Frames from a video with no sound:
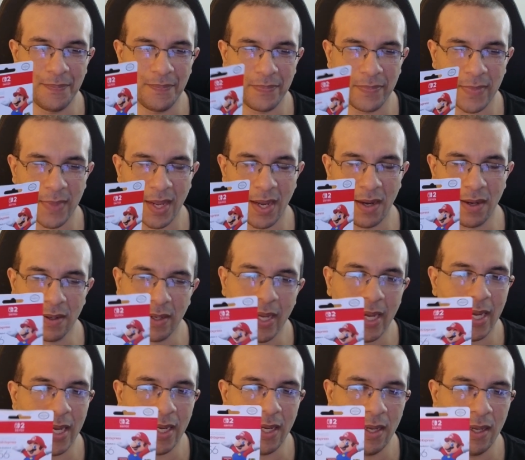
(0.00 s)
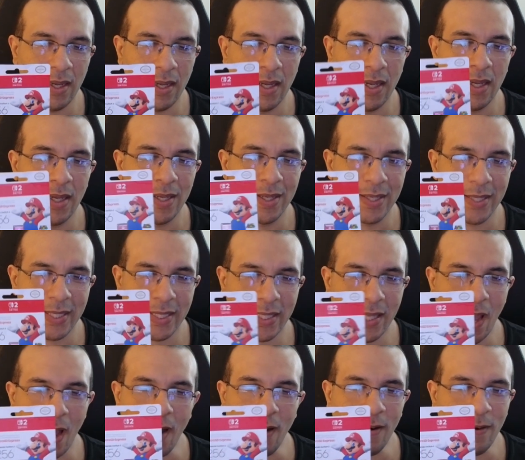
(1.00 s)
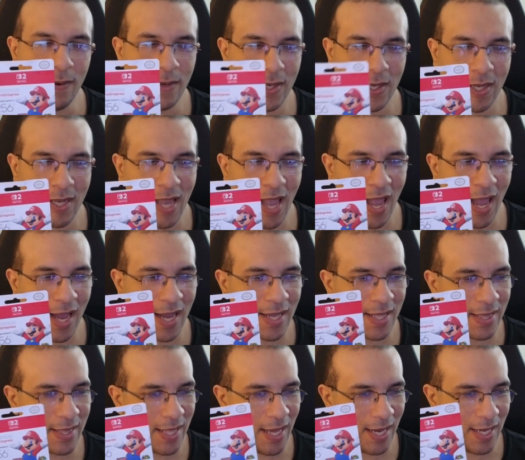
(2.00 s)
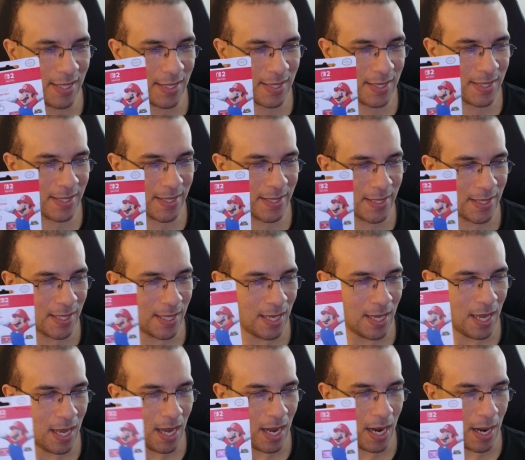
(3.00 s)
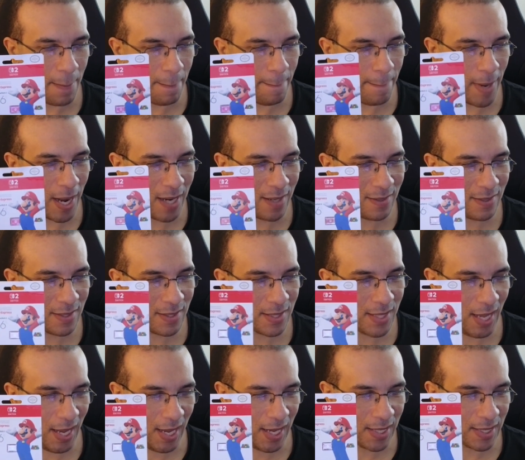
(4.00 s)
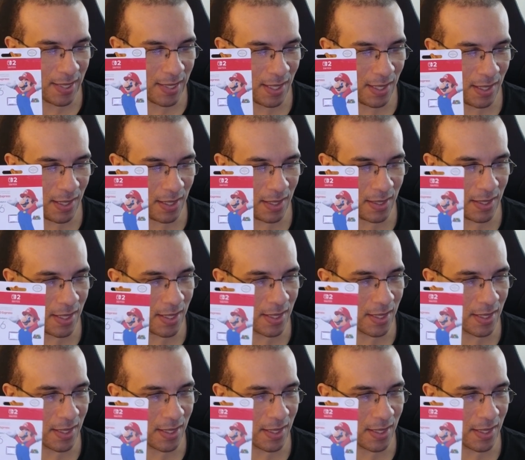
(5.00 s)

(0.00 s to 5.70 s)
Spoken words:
Okay, so yeah, that's about that on the